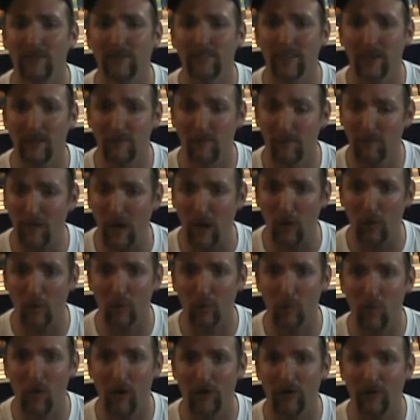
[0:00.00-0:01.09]
it's going to foul the
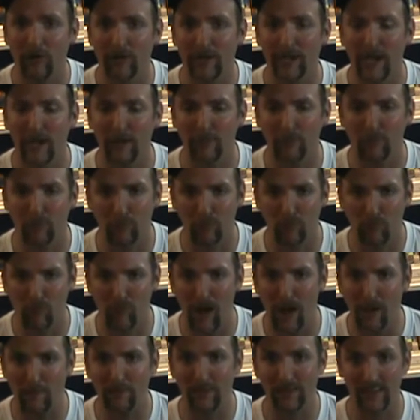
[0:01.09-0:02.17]
water again
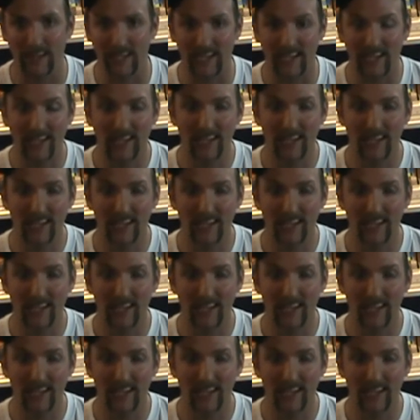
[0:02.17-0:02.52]
rapidly.